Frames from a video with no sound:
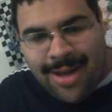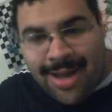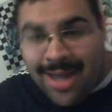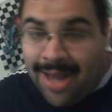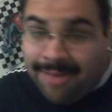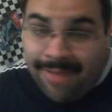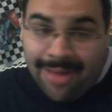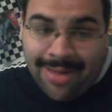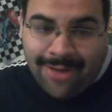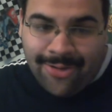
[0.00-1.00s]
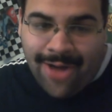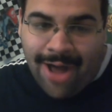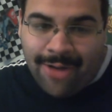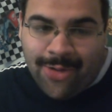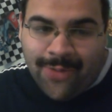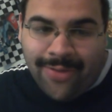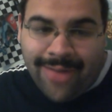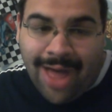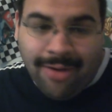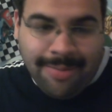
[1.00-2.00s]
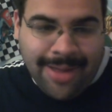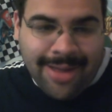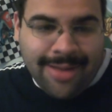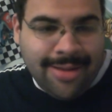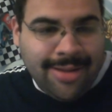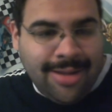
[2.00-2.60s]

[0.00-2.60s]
Again, not entirely sure how useful that would be.